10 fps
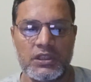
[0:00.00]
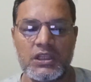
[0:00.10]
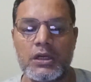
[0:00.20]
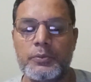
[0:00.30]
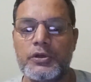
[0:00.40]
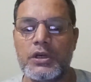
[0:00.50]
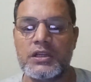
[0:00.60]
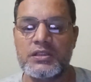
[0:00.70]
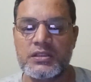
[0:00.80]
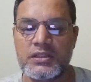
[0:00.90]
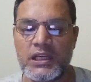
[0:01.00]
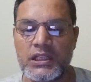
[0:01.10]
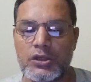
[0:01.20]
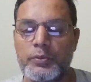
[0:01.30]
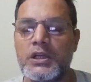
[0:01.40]
Dear viewers,
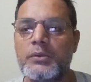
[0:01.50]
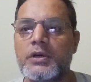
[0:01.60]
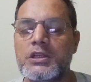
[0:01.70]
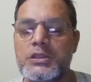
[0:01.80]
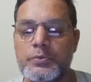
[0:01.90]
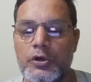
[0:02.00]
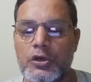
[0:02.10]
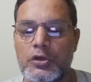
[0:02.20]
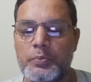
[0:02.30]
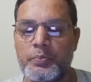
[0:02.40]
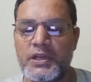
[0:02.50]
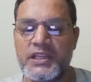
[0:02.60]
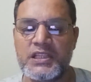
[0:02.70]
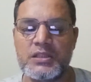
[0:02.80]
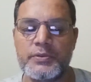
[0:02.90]
thank you very much for
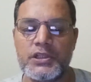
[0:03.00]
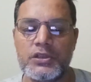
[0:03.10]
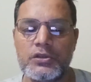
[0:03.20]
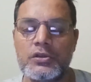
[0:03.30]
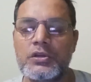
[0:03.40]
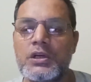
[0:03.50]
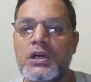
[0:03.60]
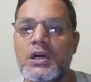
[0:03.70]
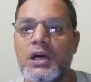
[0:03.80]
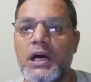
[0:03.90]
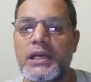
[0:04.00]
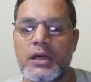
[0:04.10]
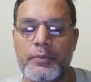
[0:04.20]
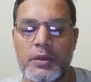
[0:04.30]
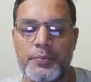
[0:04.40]
play this video. I
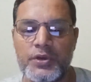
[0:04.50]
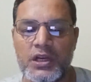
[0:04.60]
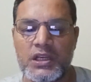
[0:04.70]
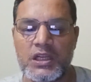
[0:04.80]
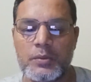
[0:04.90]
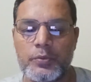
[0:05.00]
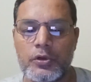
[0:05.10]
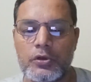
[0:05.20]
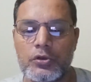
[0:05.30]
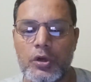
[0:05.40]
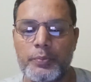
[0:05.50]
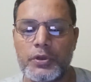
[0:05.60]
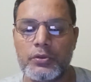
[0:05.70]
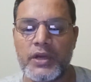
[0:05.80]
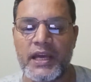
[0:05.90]
have appeared in front of
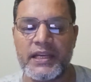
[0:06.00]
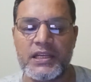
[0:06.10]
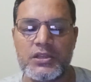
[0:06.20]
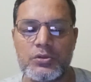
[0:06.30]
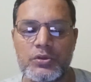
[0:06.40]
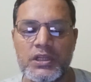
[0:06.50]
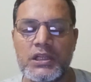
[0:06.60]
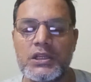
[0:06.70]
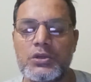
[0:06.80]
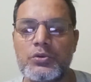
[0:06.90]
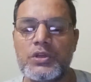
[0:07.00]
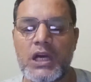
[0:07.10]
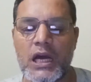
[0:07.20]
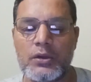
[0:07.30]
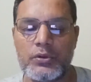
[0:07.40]
you again today. Today
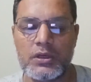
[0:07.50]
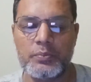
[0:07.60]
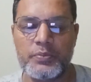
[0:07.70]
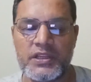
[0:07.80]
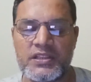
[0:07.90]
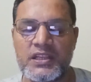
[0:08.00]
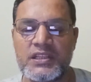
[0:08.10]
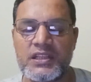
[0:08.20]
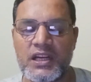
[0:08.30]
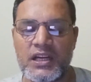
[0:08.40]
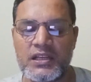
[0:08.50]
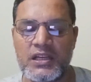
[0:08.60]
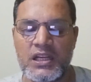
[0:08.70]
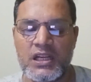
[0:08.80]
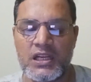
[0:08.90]
I will present an
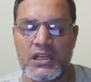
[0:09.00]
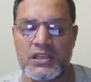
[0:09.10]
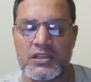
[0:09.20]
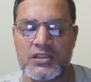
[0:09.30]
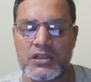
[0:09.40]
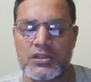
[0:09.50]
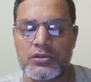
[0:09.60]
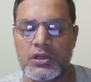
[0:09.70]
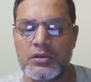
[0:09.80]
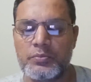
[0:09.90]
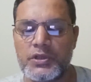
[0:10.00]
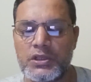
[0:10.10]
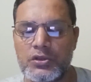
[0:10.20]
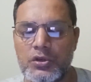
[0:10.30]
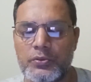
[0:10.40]
instructional
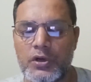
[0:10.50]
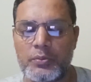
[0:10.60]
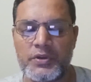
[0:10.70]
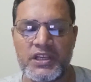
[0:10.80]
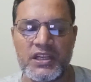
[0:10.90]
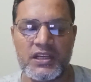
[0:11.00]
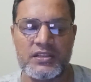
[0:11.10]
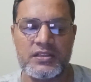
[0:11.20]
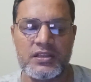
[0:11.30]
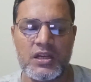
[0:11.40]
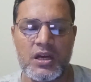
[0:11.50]
video for beginners.